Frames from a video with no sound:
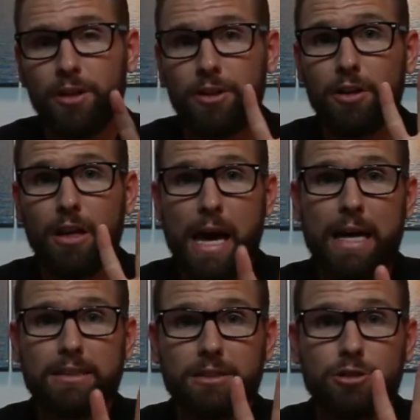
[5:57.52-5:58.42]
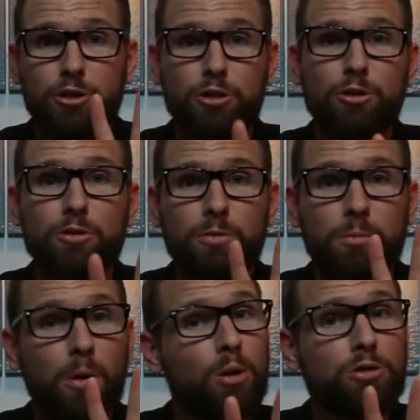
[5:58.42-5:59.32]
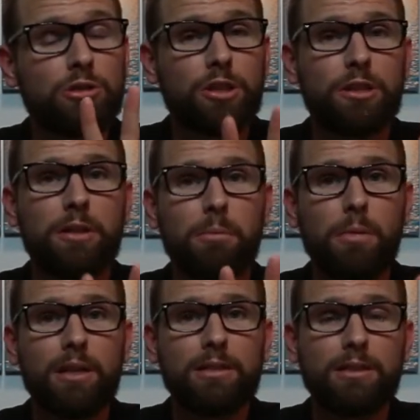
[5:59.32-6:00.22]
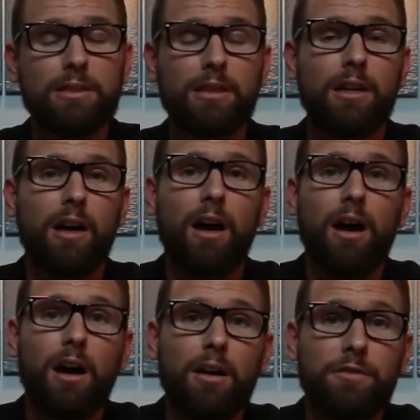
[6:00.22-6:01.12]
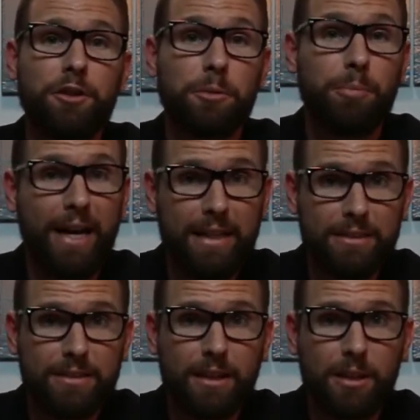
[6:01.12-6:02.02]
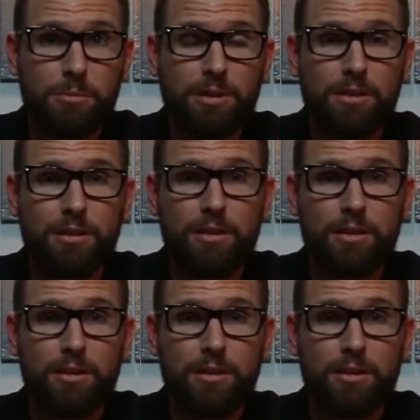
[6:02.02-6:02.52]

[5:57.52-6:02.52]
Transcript: your last 2 most current months of your pay stubs